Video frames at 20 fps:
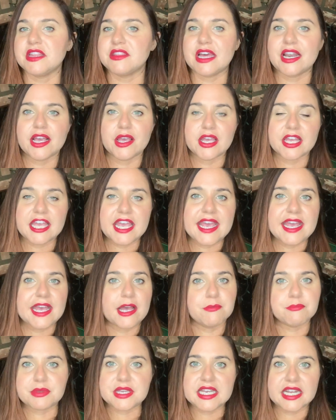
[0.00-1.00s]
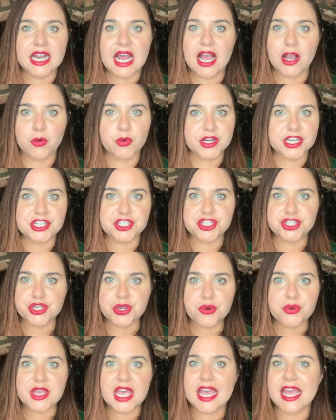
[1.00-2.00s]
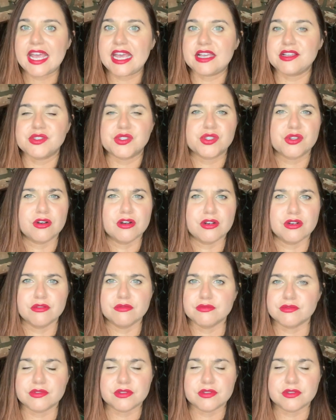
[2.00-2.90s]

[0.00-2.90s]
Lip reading: that it can't be an equity showcase or